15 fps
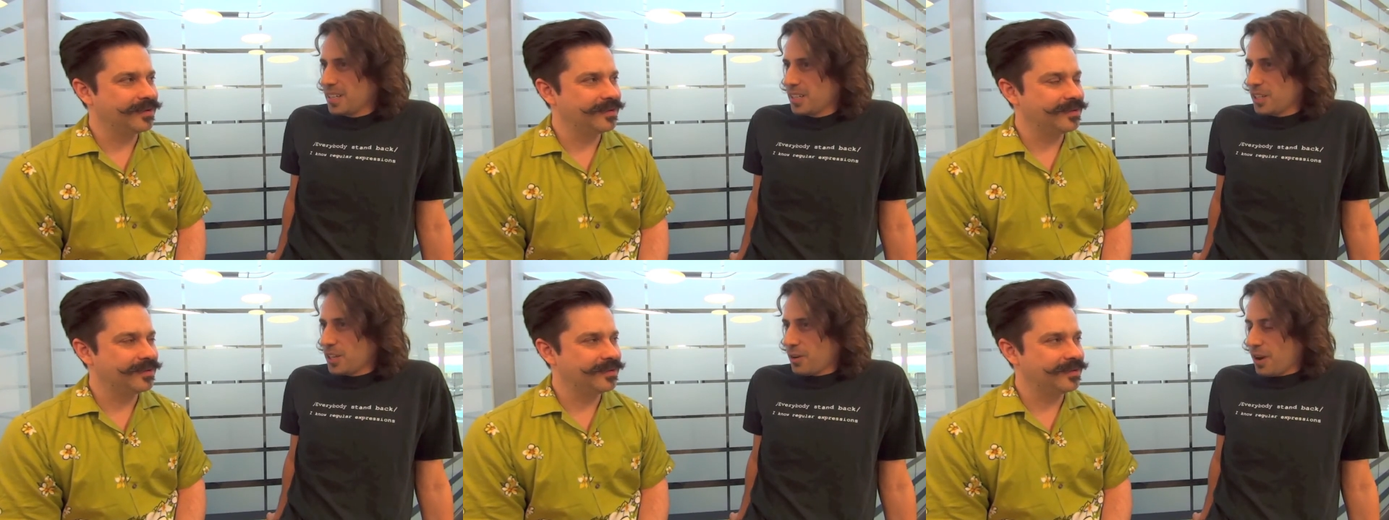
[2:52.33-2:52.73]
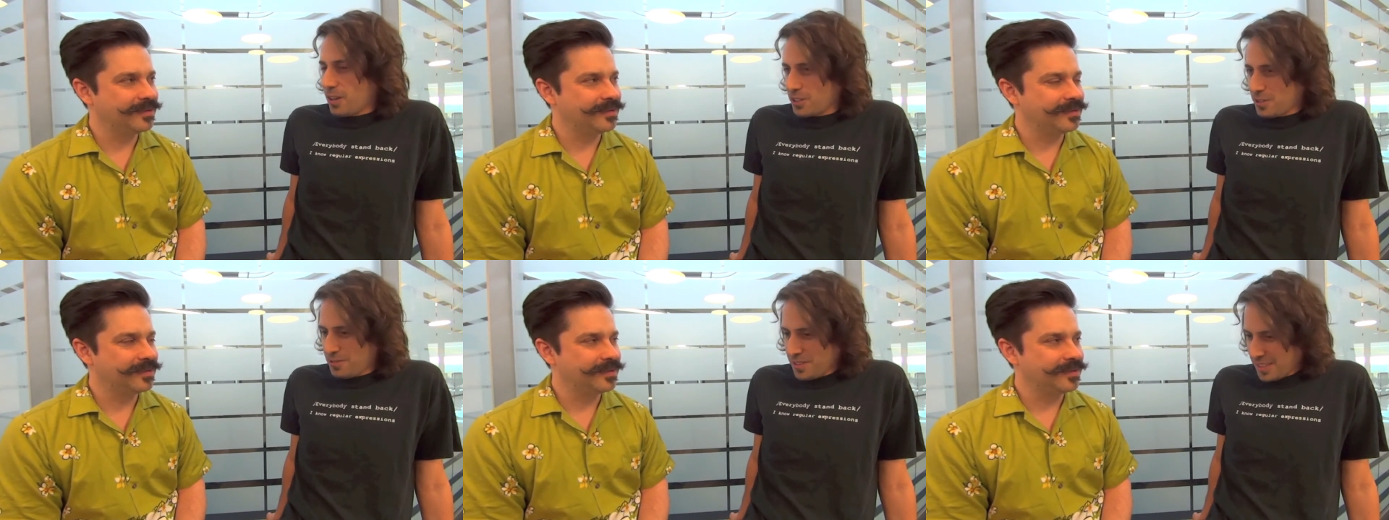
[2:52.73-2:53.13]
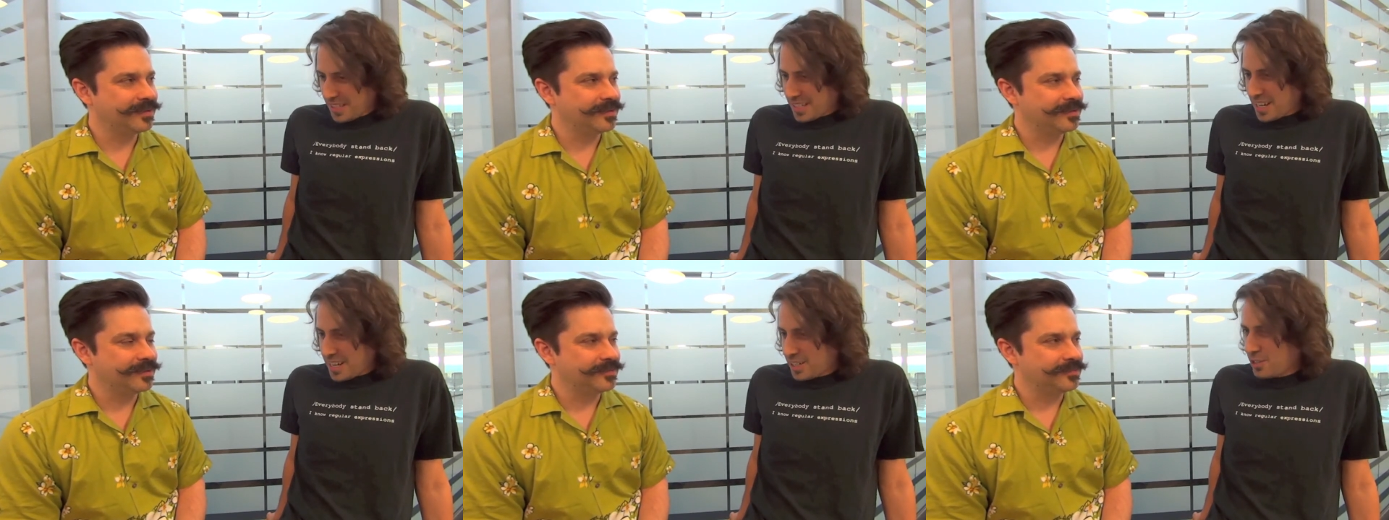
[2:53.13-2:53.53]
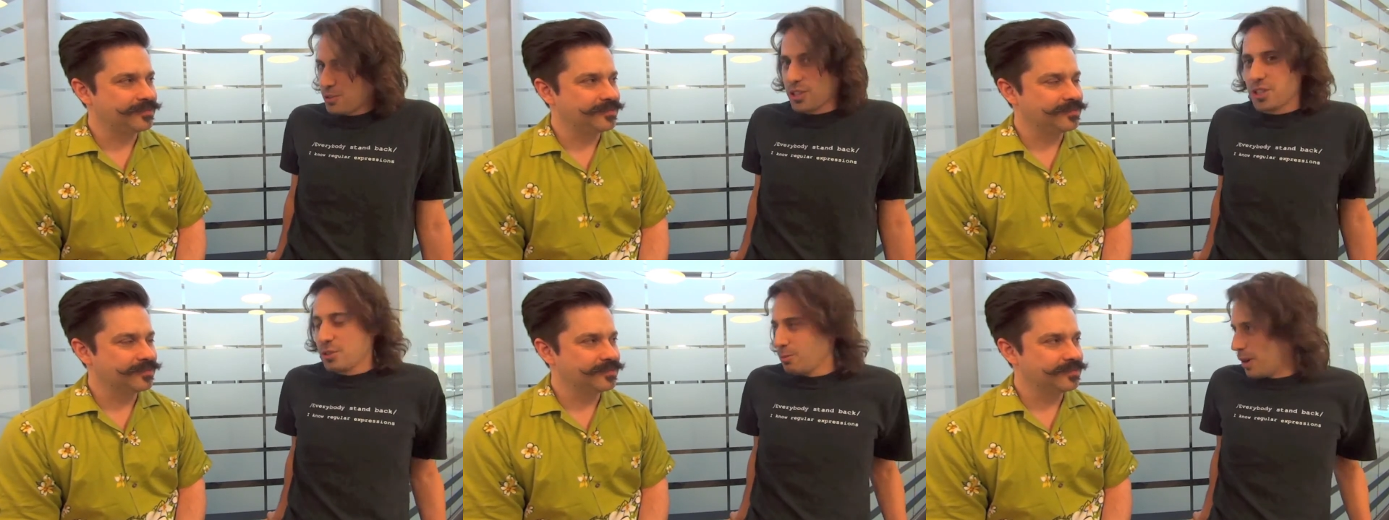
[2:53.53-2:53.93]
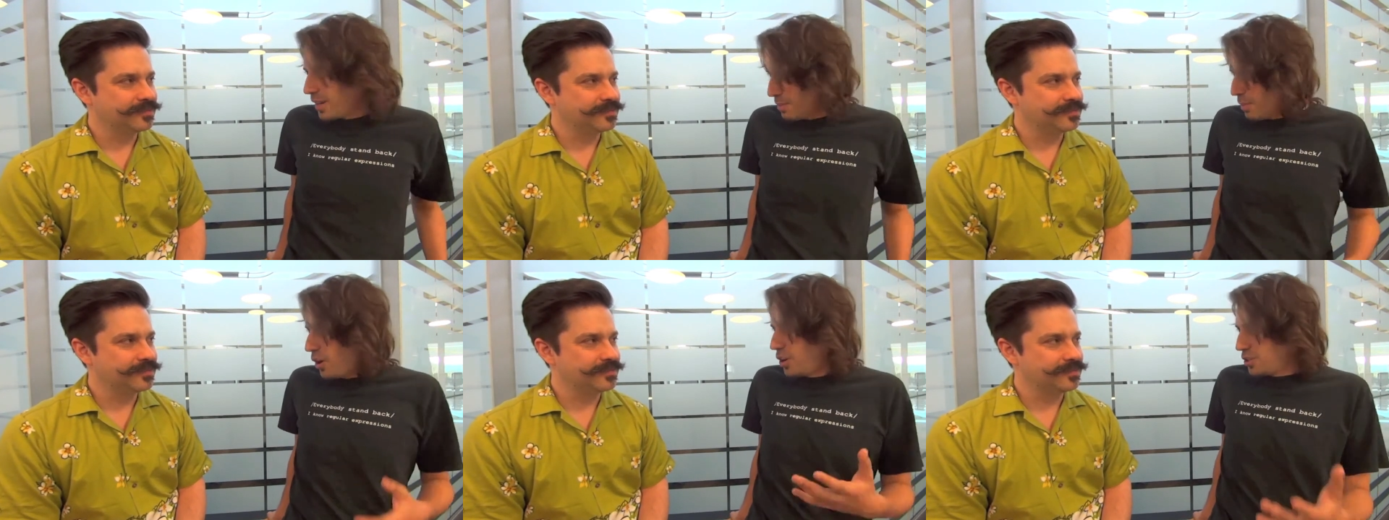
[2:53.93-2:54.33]
Speaker 1: You know, I also feel like I can use it to
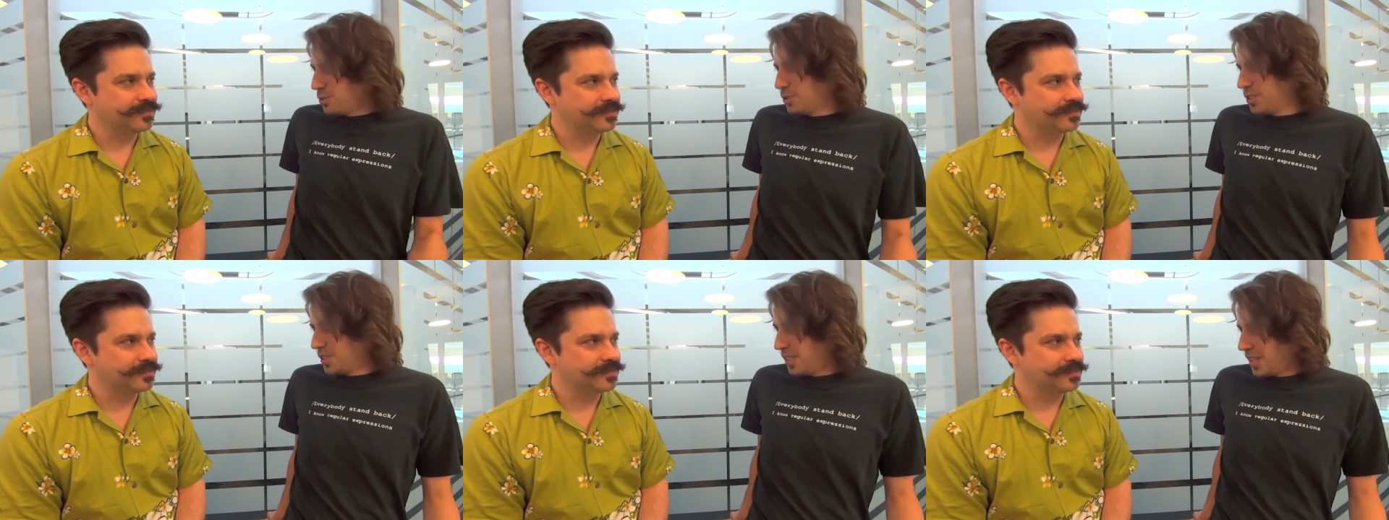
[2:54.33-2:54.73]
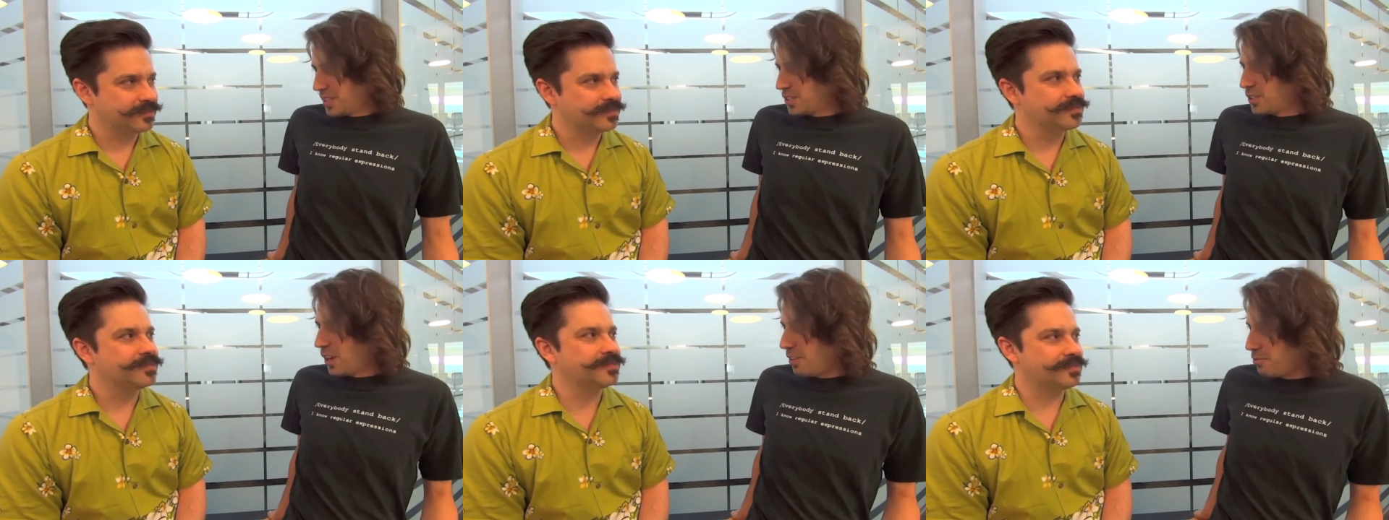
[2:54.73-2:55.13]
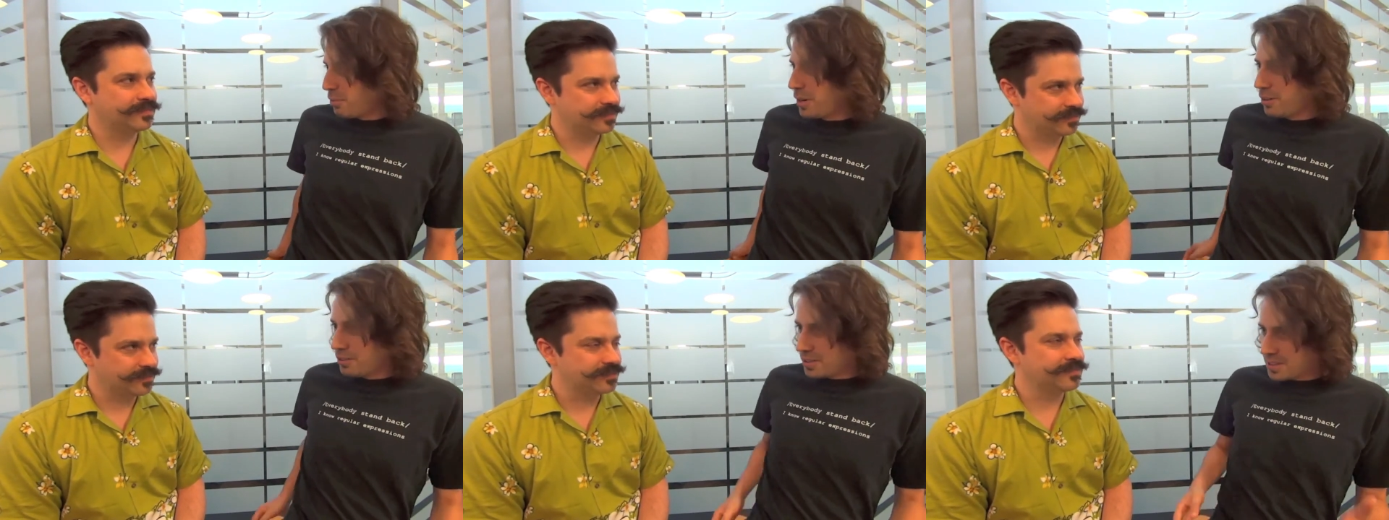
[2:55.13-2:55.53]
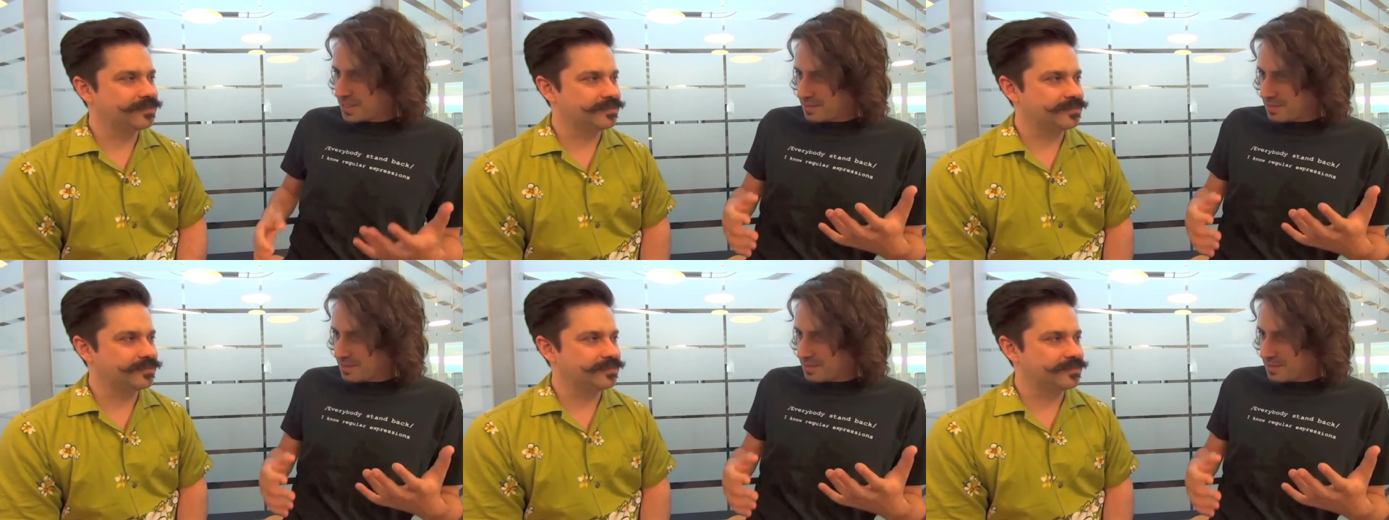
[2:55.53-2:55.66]
write modules and like software and